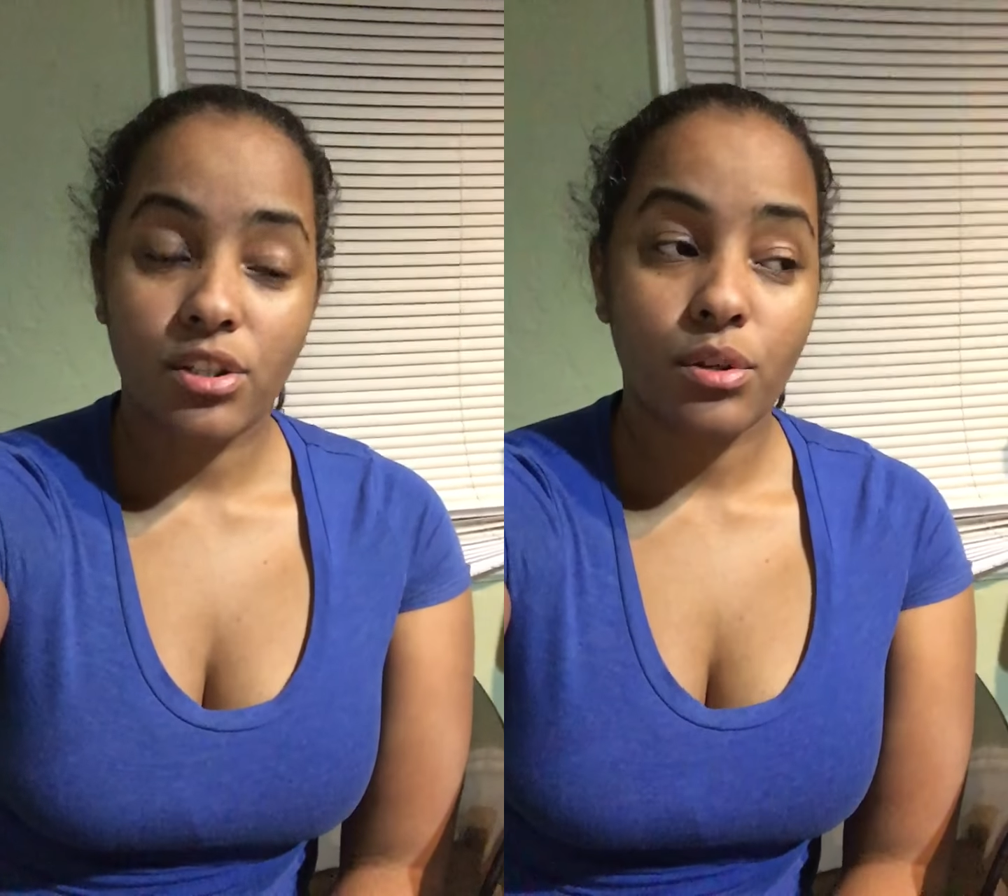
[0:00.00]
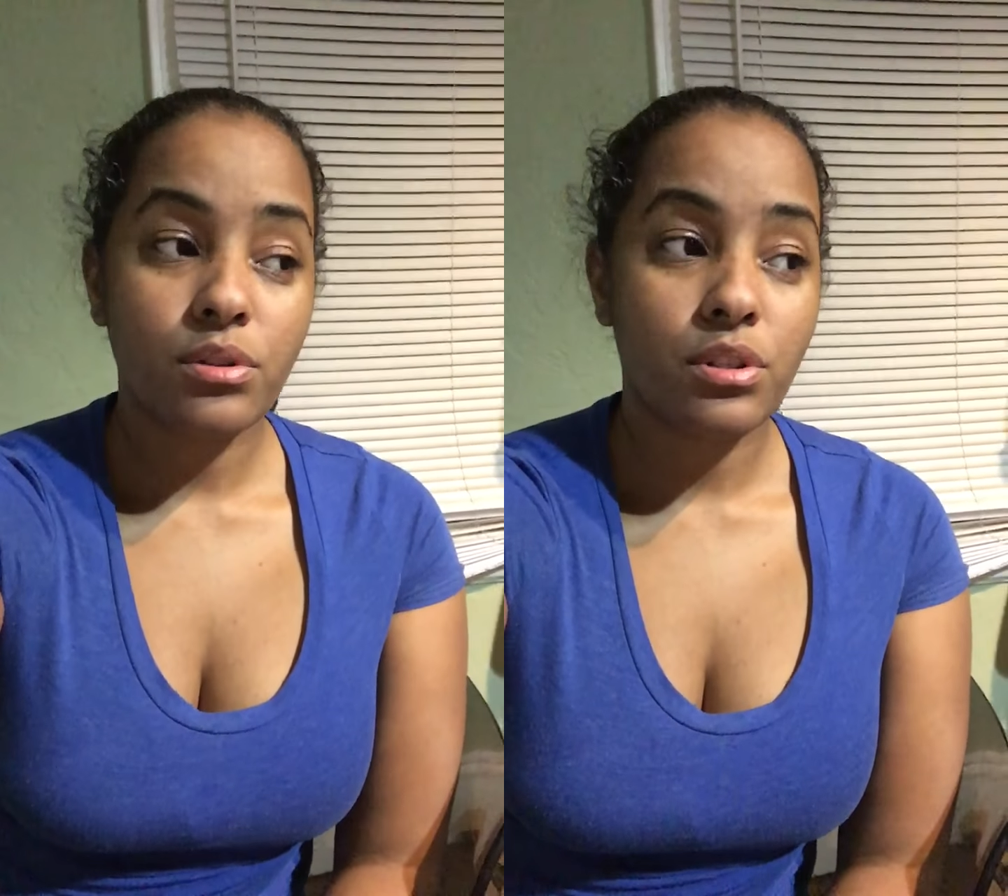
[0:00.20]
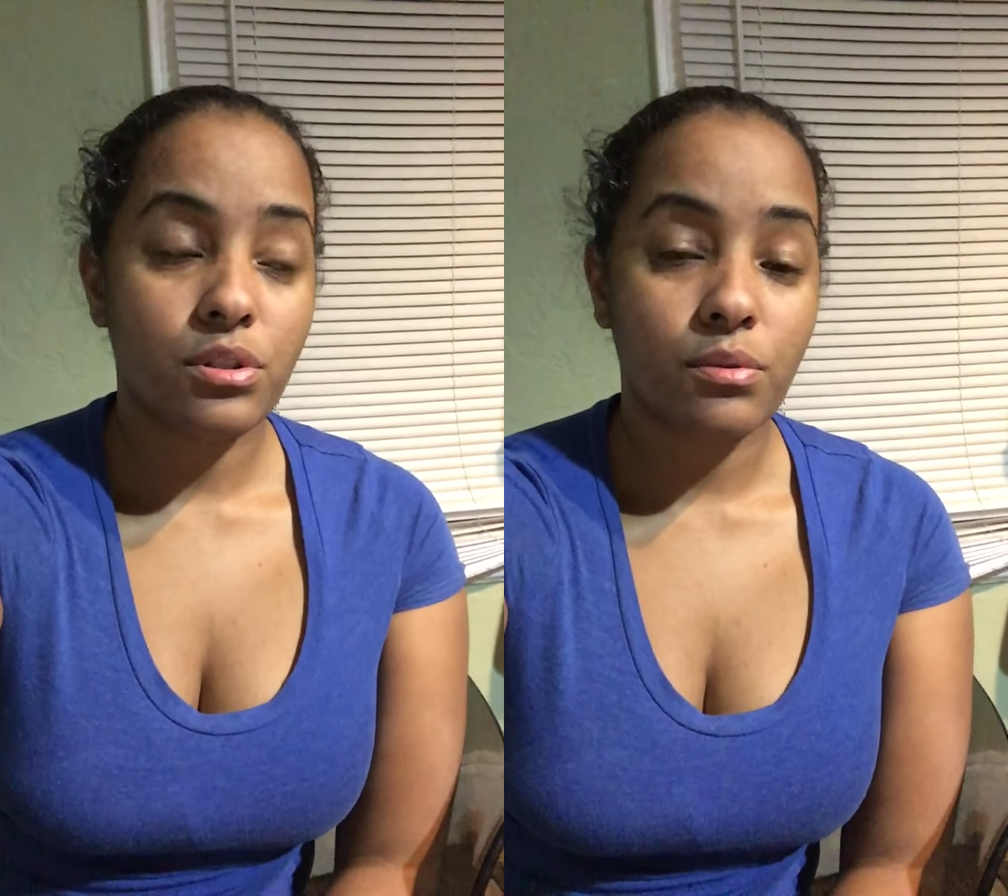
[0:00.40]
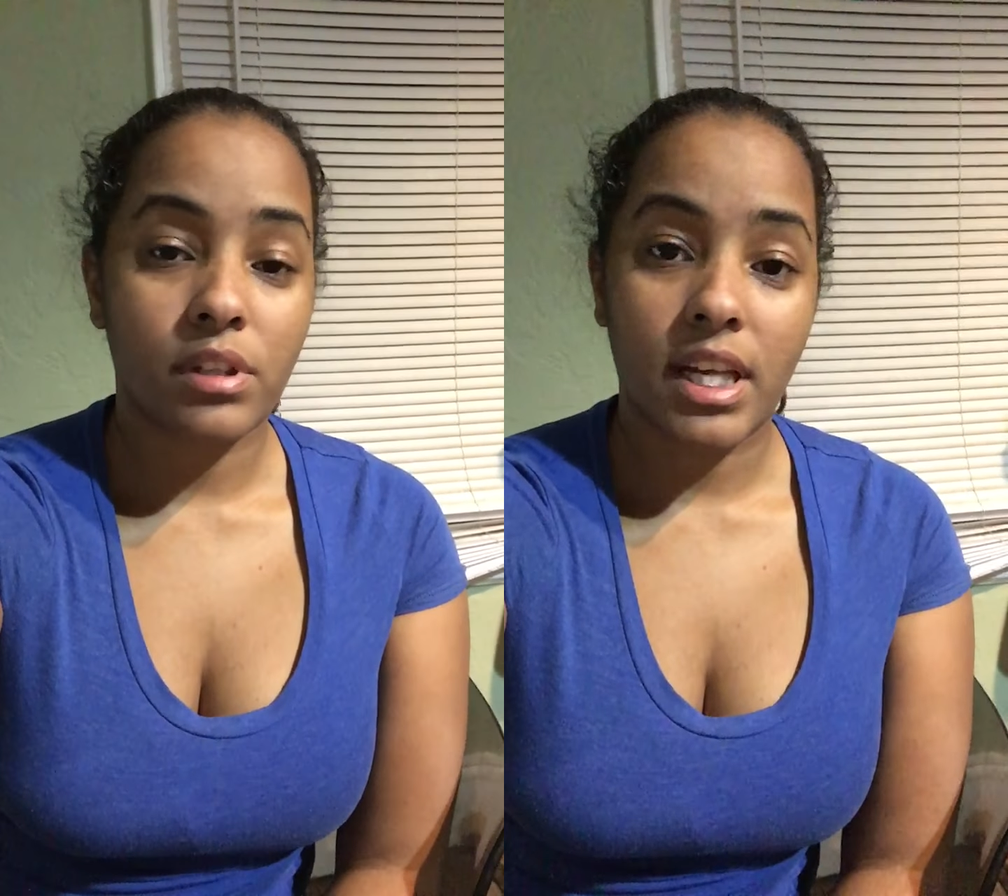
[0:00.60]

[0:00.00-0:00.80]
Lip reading: chose to do a